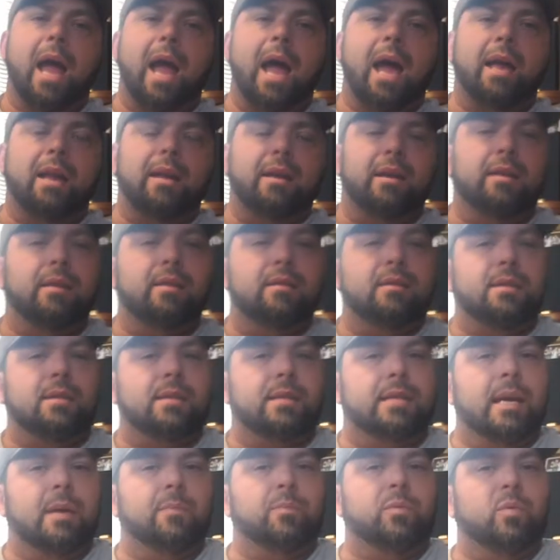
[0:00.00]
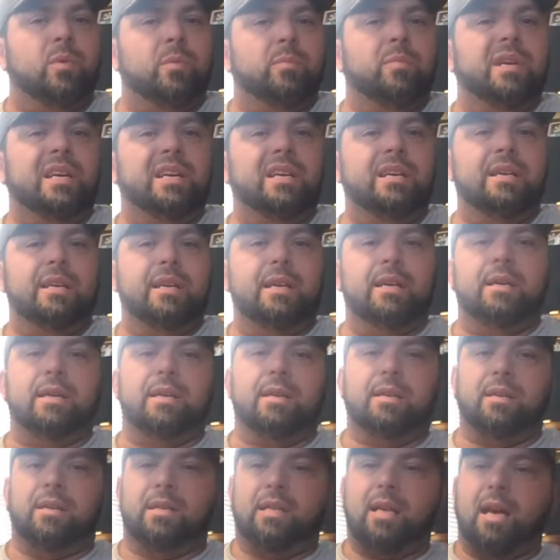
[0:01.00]
added step
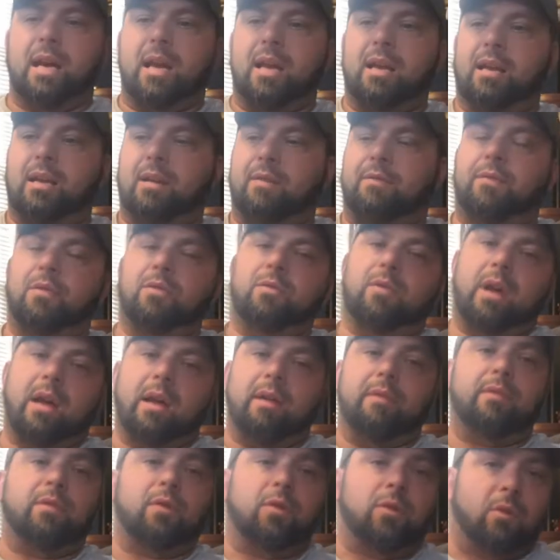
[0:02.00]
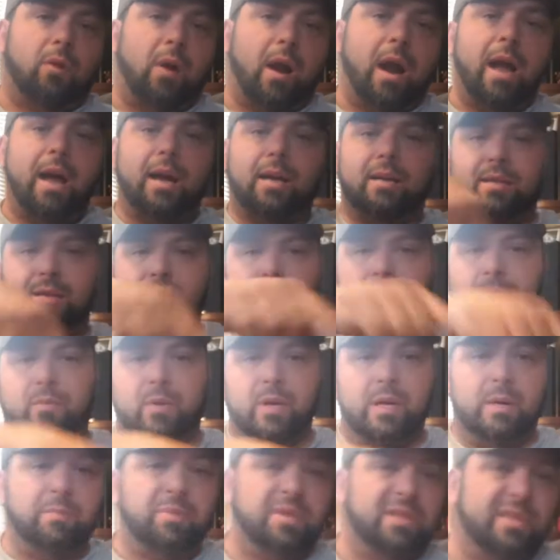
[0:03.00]
is that if you have cracks and
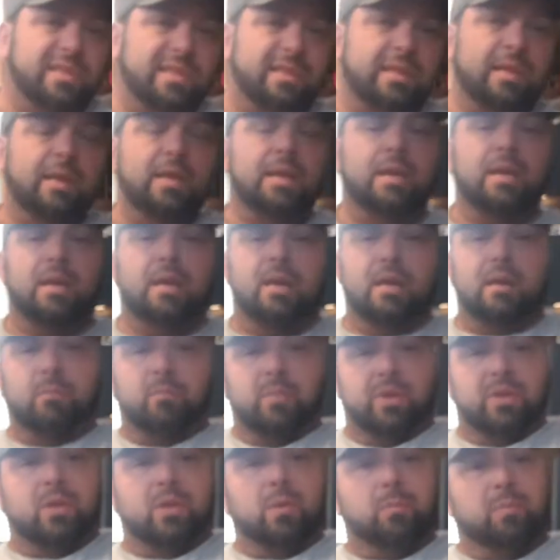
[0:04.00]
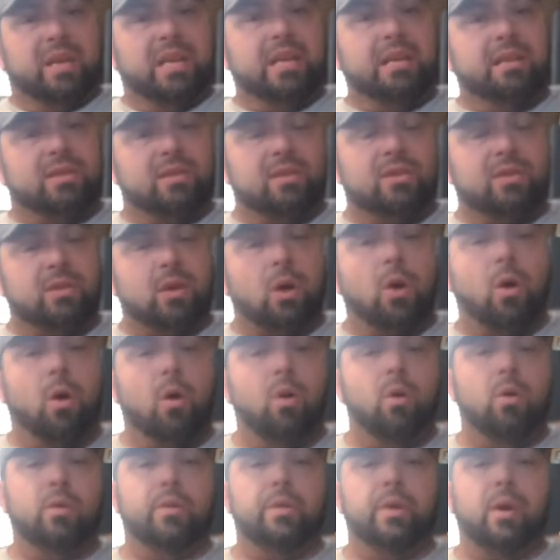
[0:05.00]
rips, but the piece is
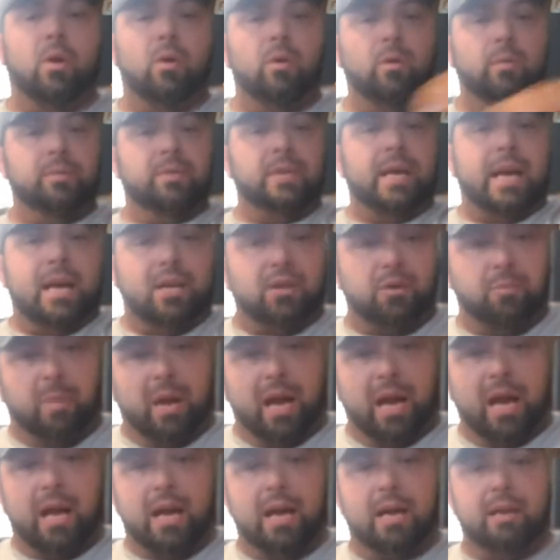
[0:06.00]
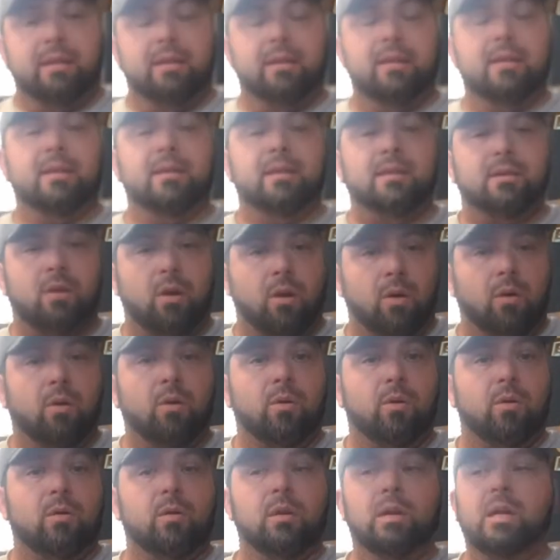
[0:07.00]
whole, the whole dash pad is
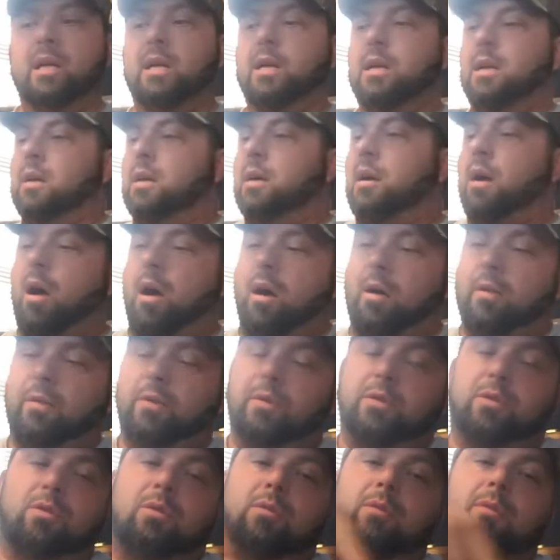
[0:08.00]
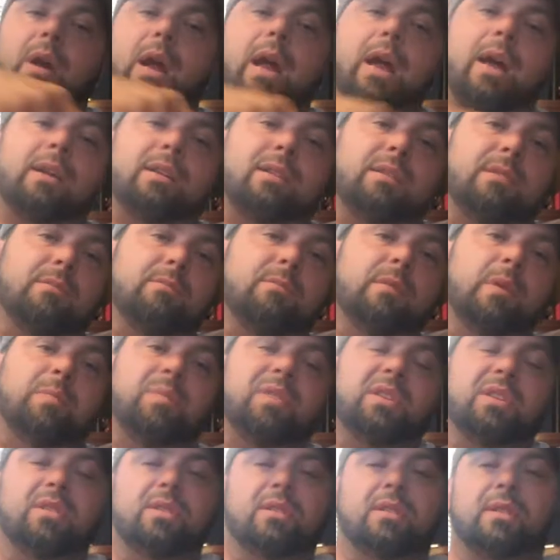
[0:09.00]
whole, all those cracks and
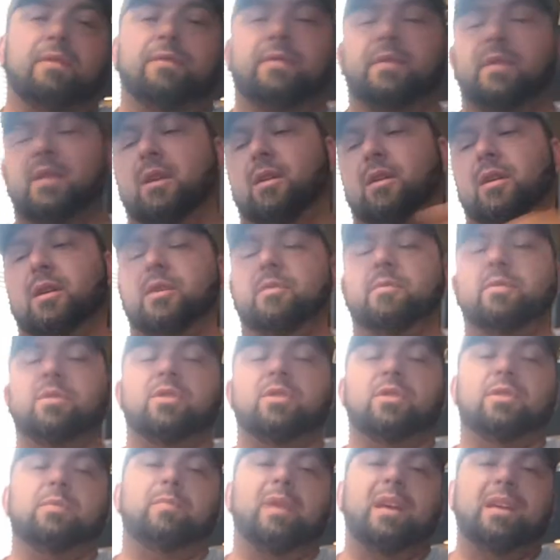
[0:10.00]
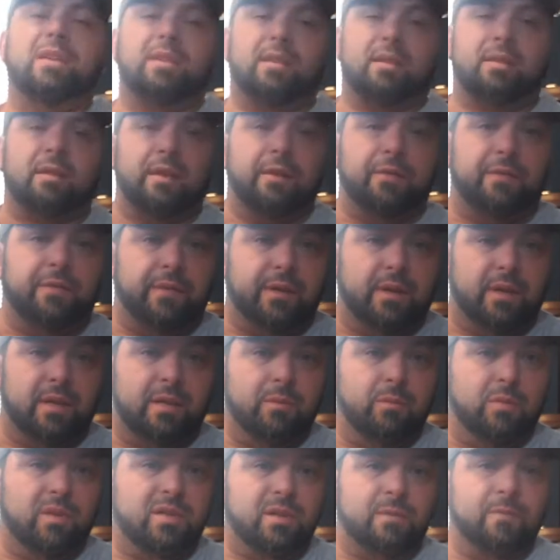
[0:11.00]
rips and stuff in there, you would just basically fill
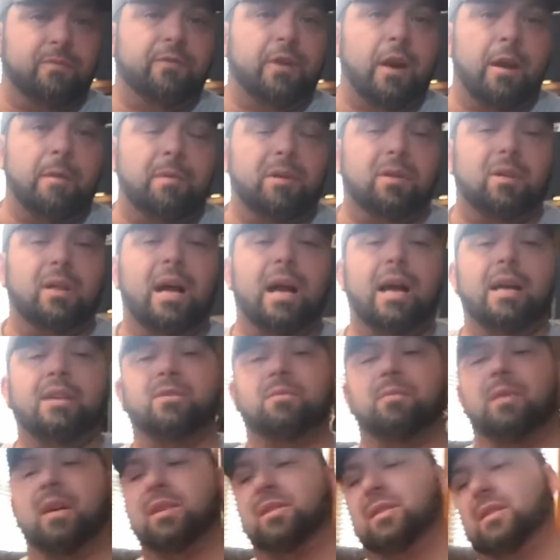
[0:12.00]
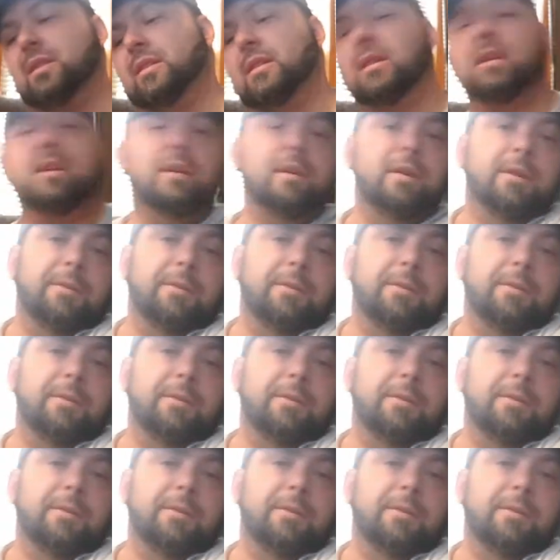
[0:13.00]
in with some fiberglass resin,